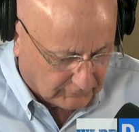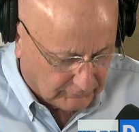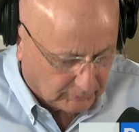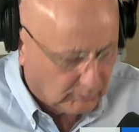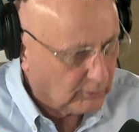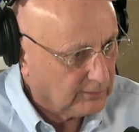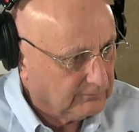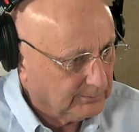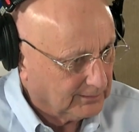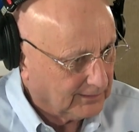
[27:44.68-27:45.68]
Award
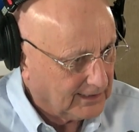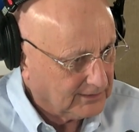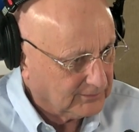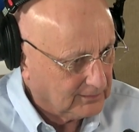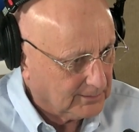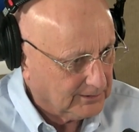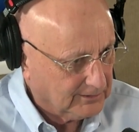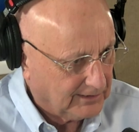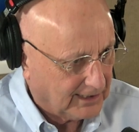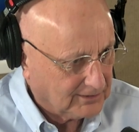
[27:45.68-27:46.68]
from the Lions Club
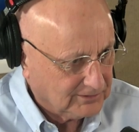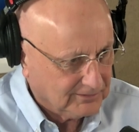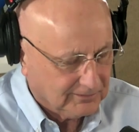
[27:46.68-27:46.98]
International.